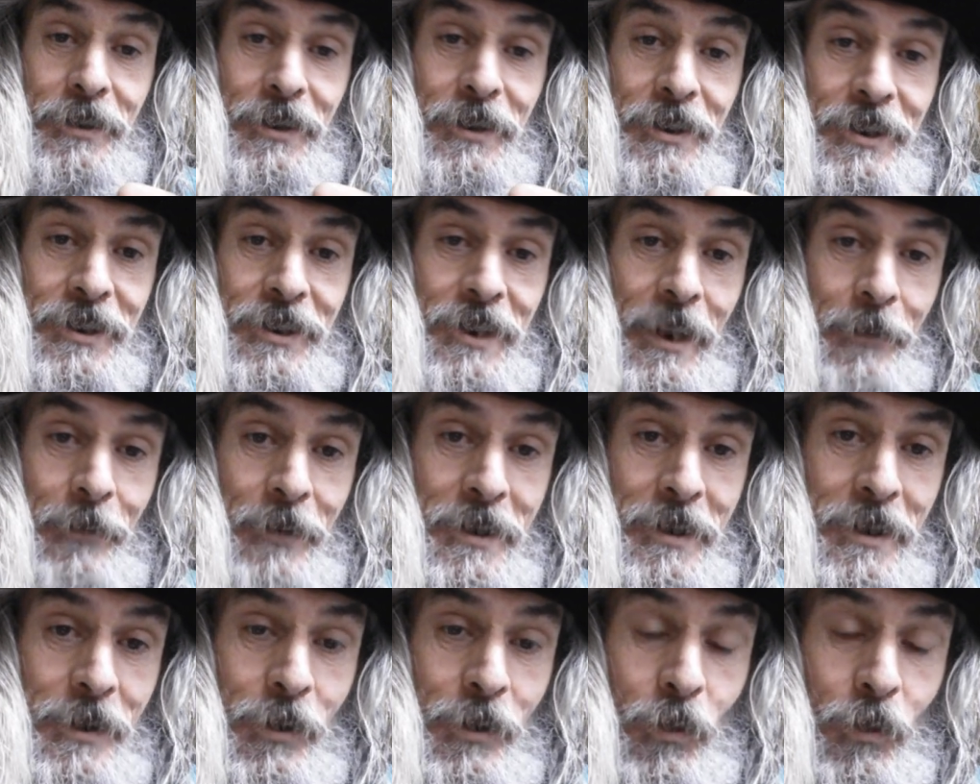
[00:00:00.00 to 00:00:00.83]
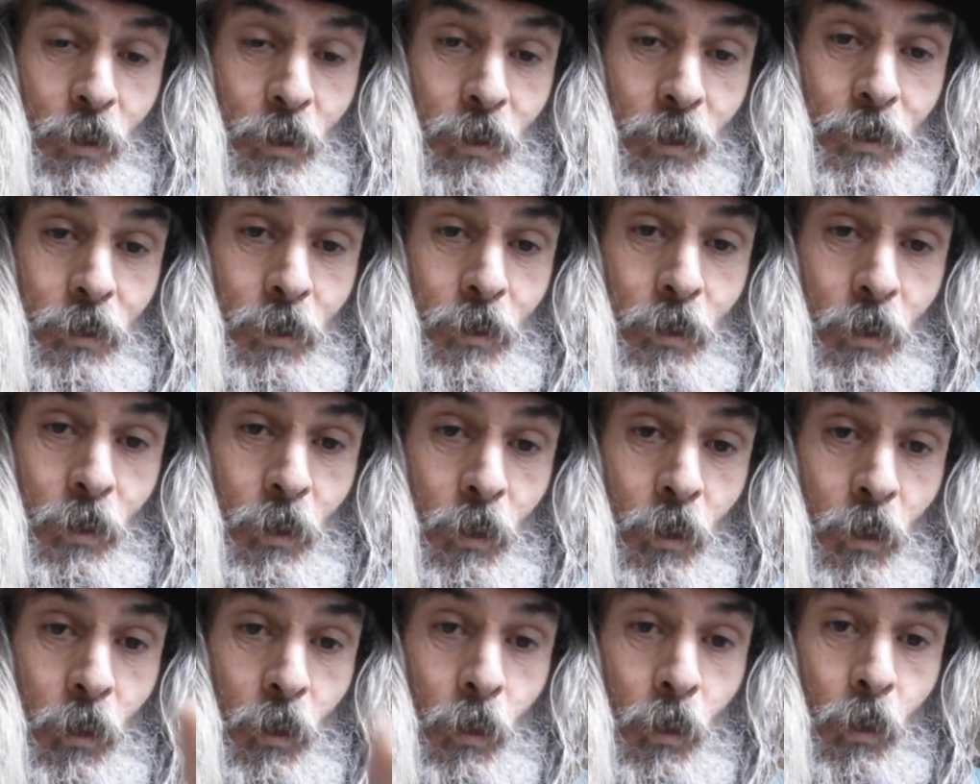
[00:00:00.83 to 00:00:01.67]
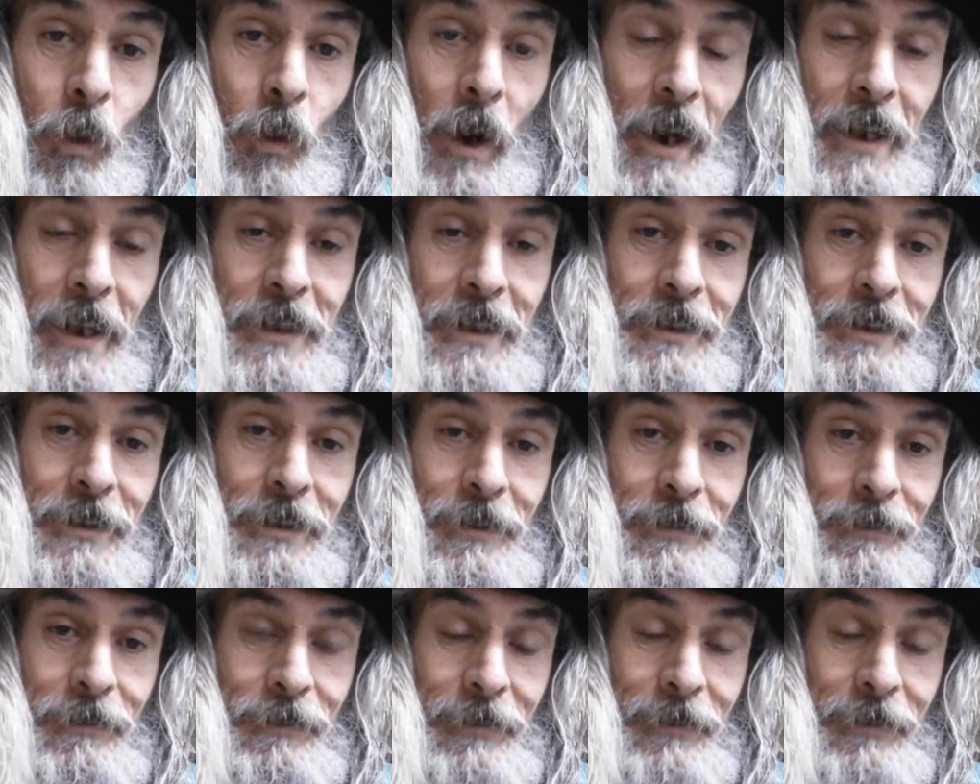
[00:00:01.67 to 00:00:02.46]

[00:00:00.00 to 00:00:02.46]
7 white